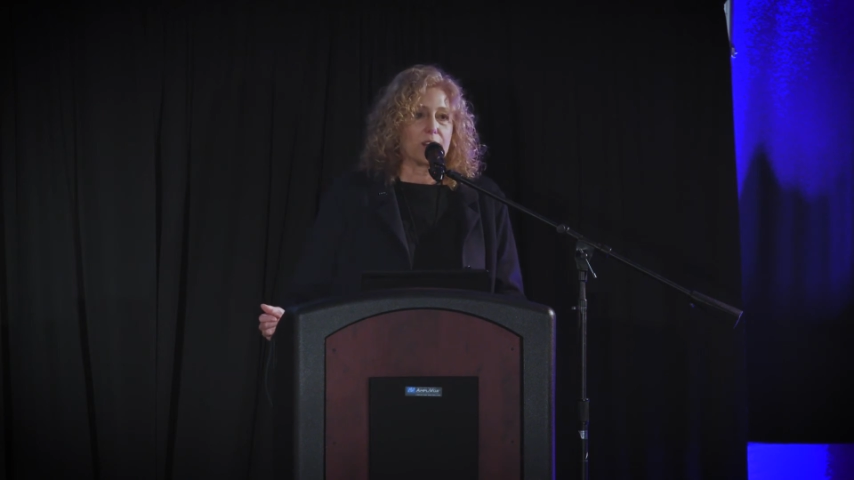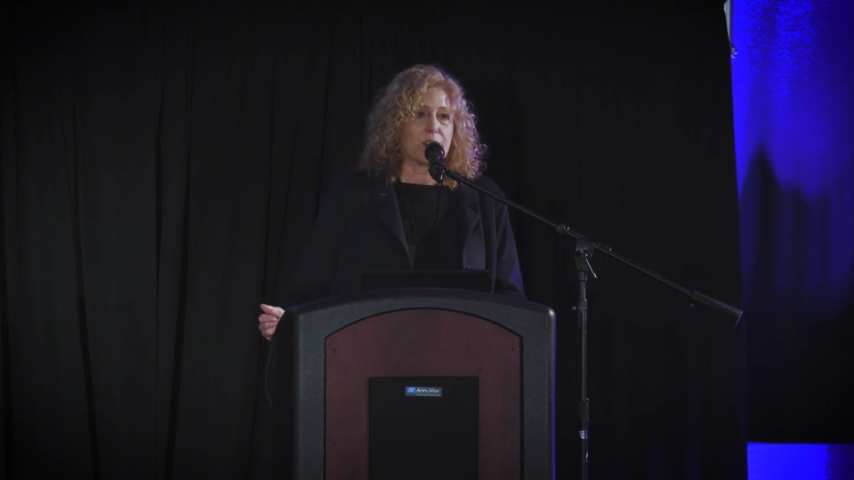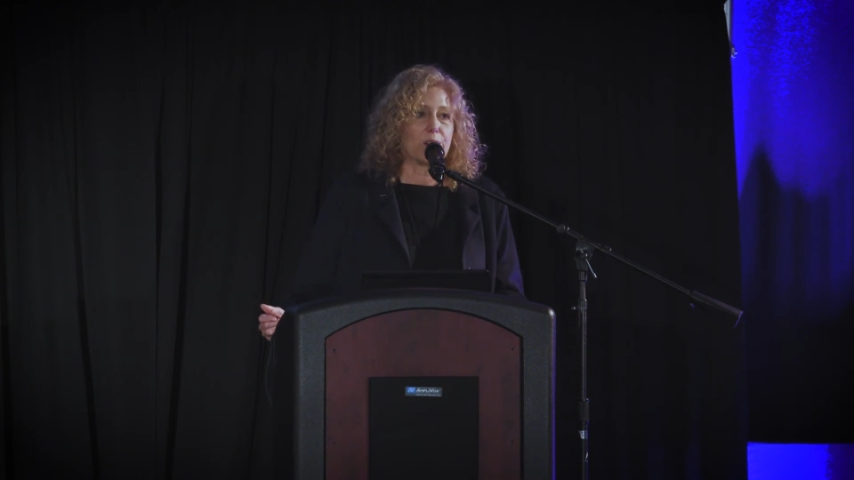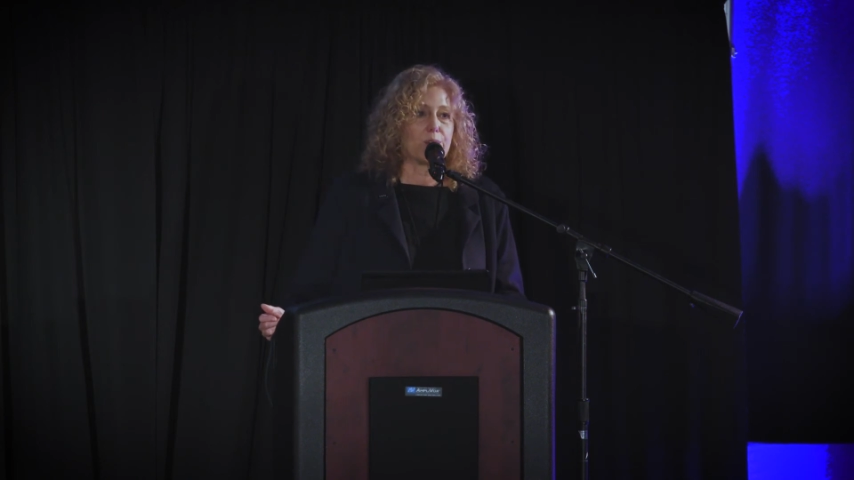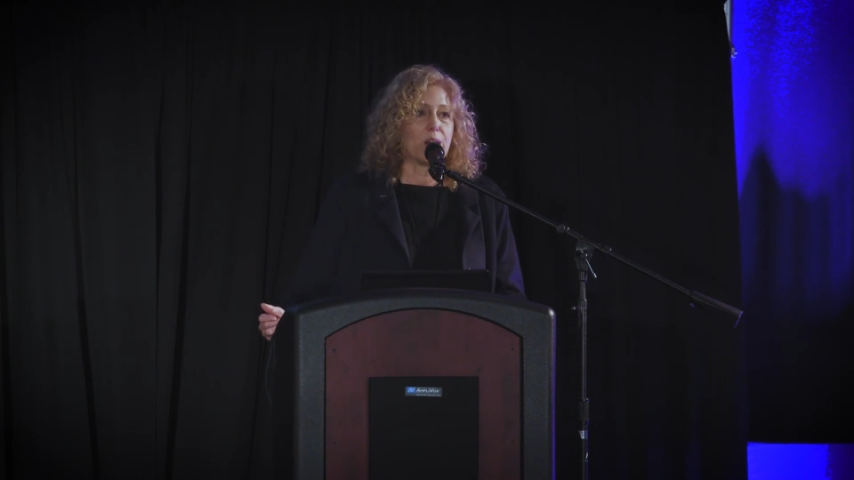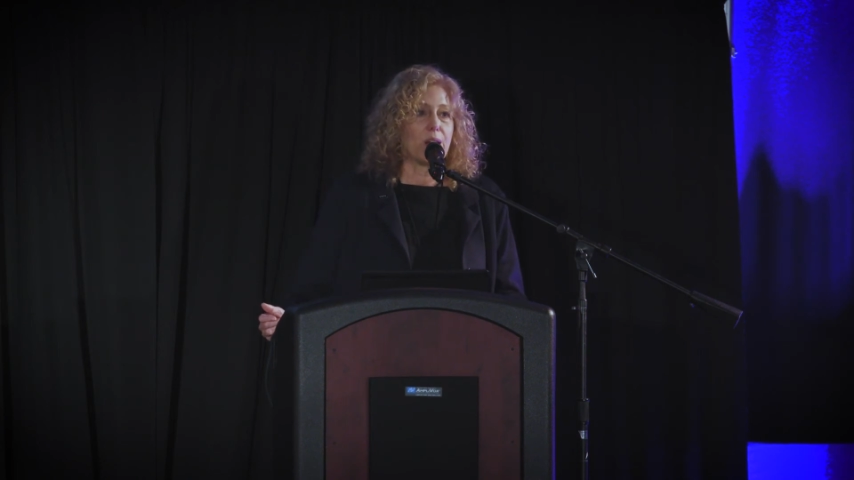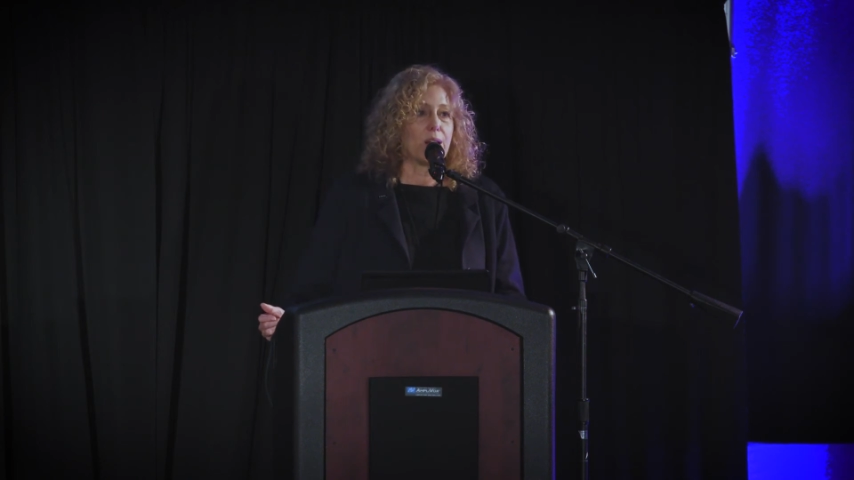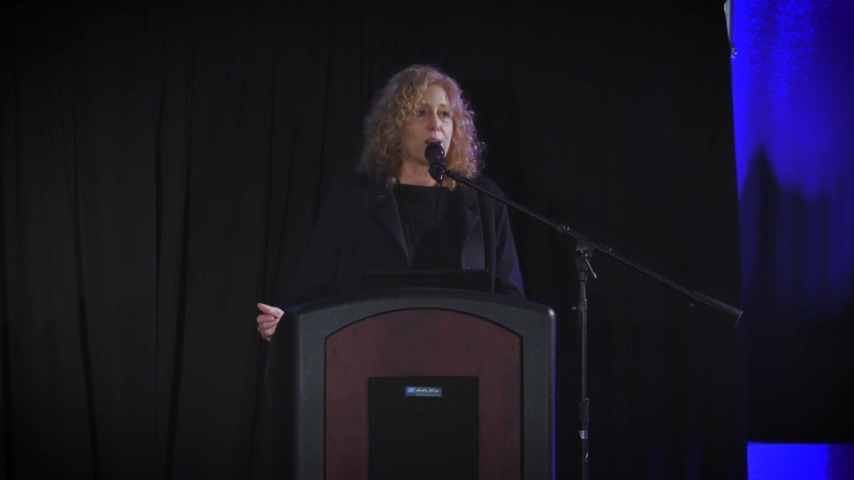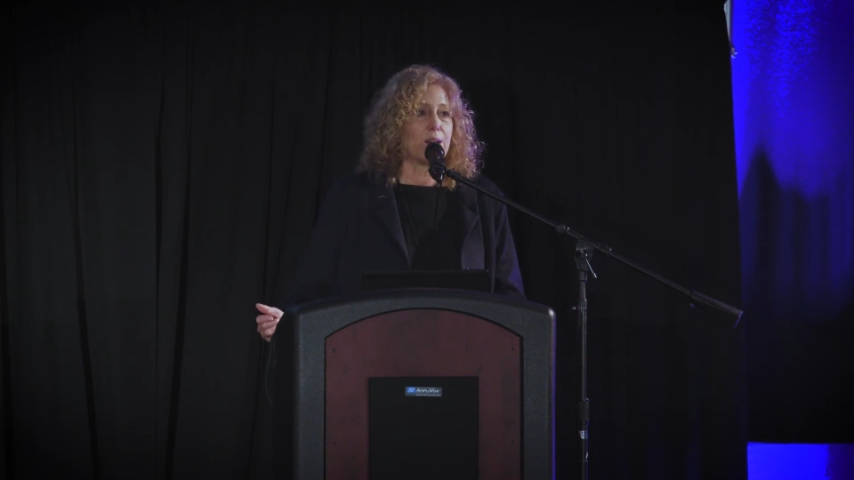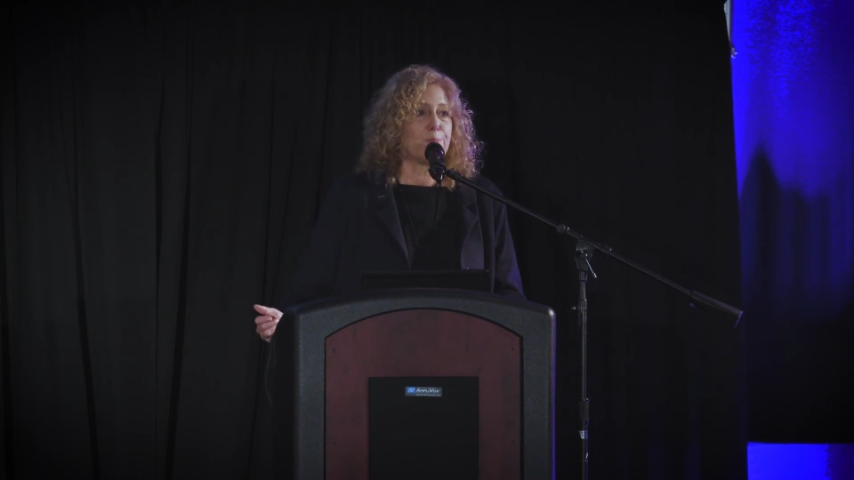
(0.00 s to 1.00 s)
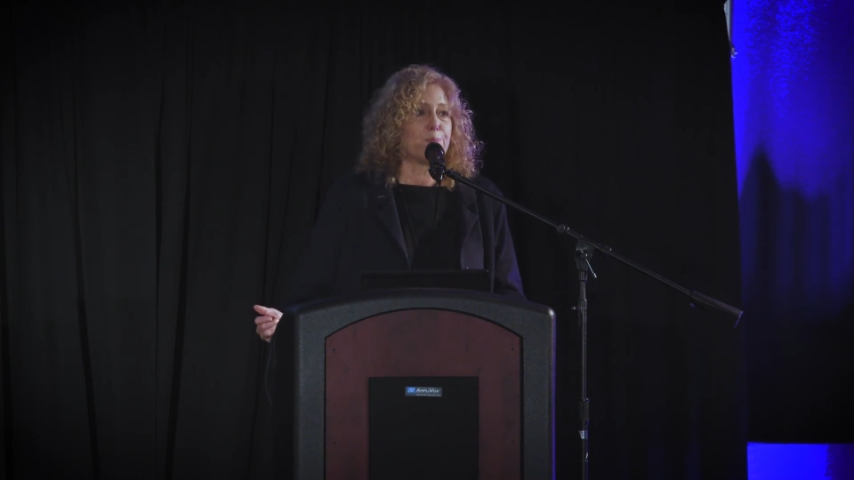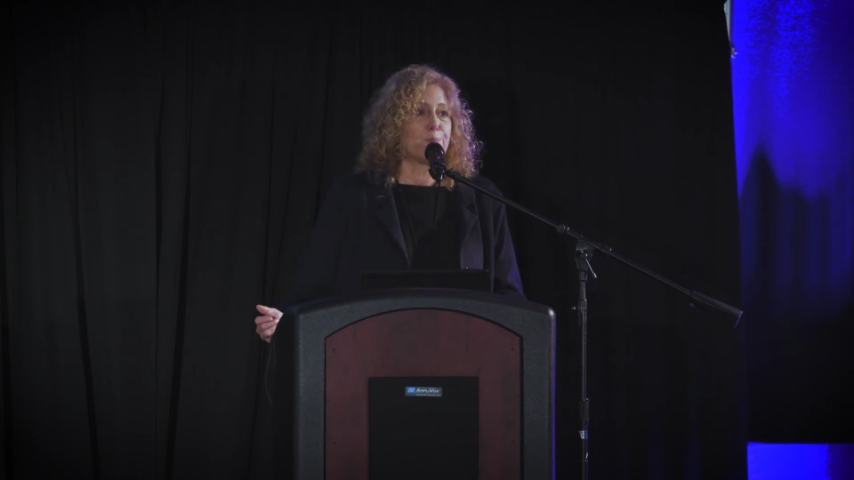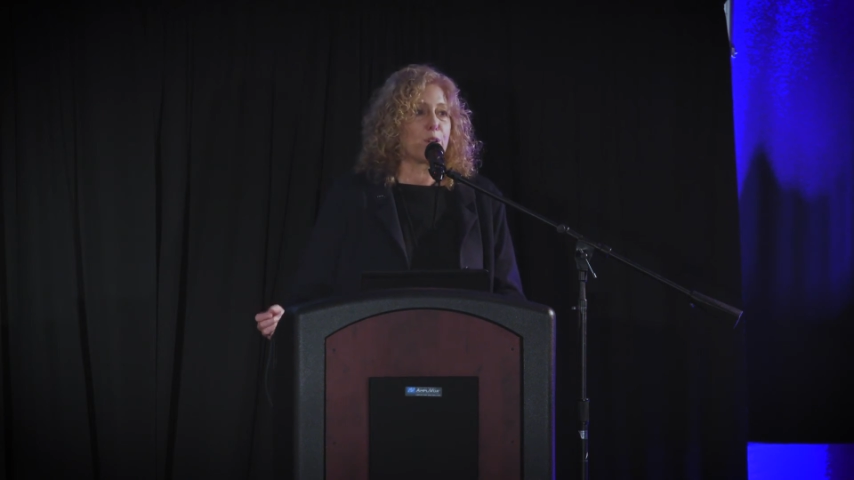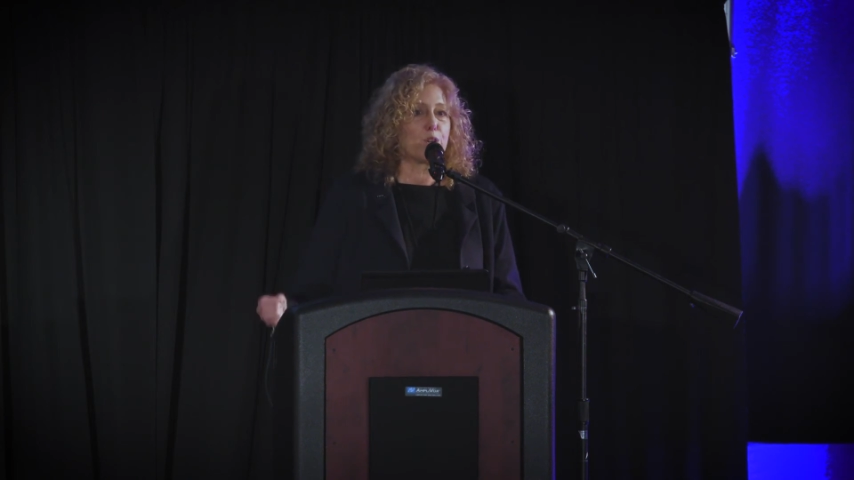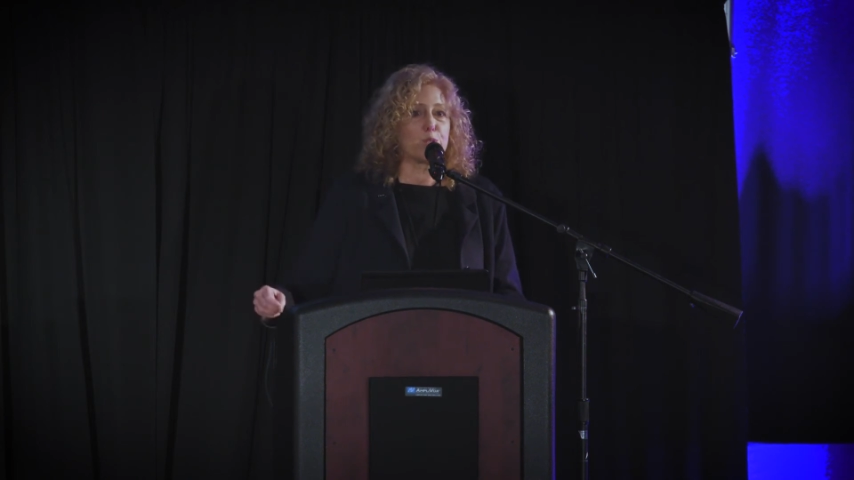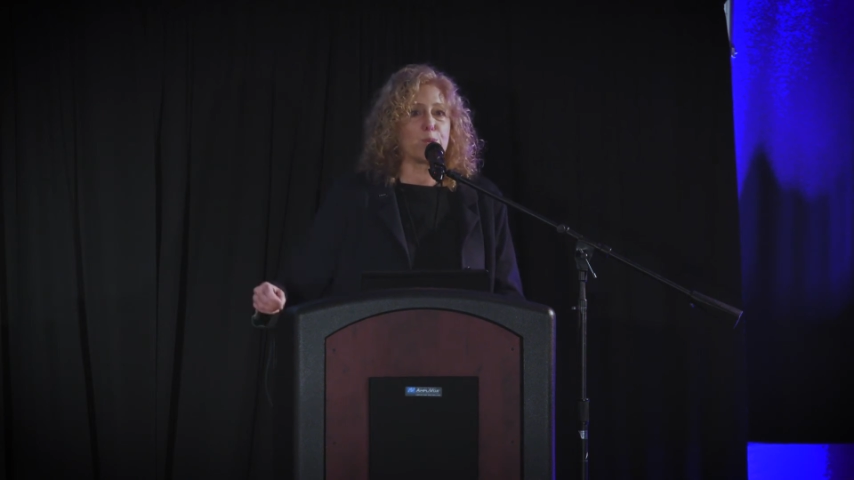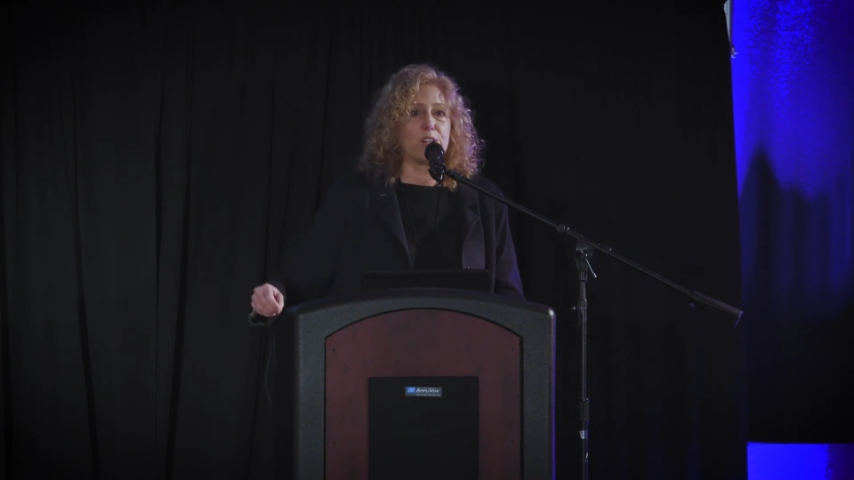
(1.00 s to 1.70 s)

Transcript: So because